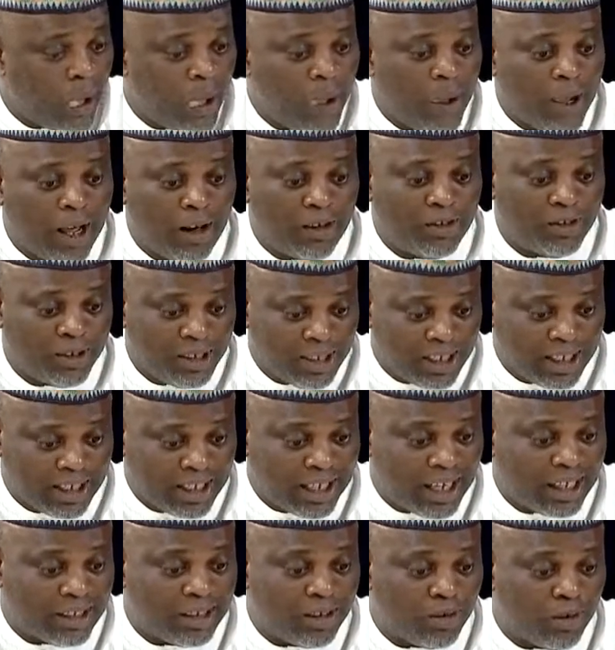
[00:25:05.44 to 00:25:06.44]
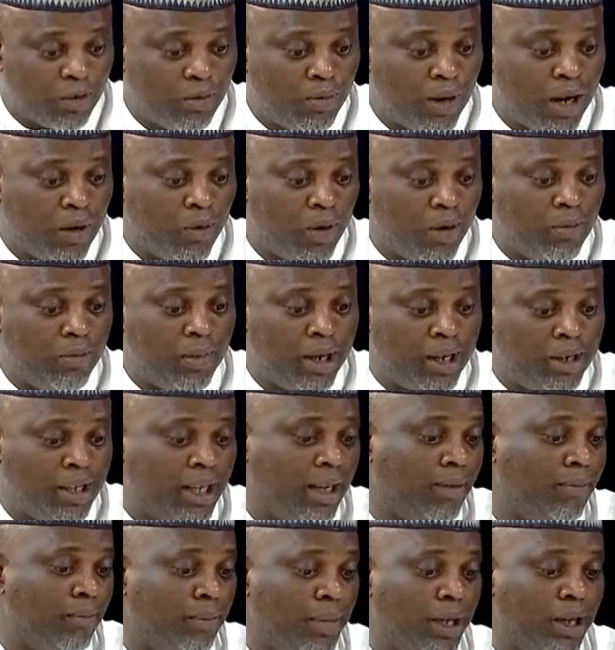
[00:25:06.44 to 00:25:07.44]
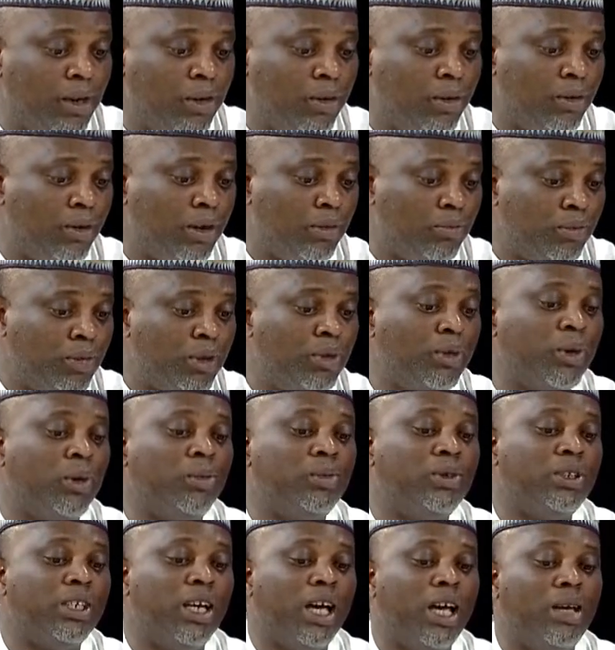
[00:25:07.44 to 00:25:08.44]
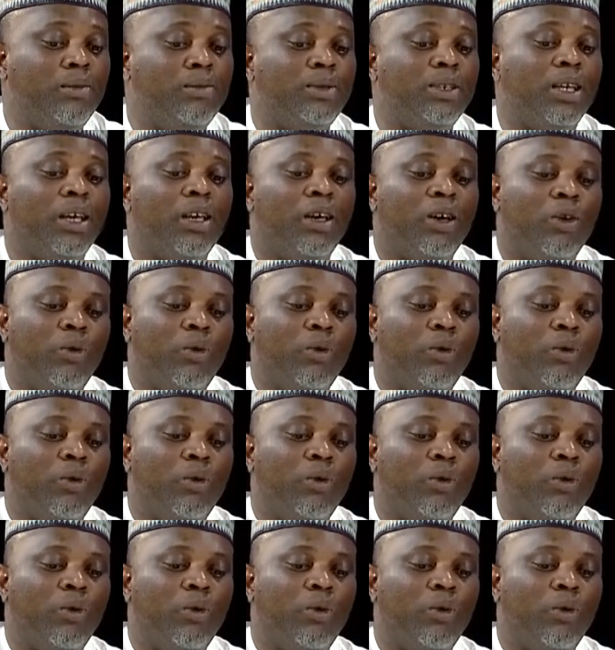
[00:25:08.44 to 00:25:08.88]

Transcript: I was reading an article by one Mariam Bello in Premium Times,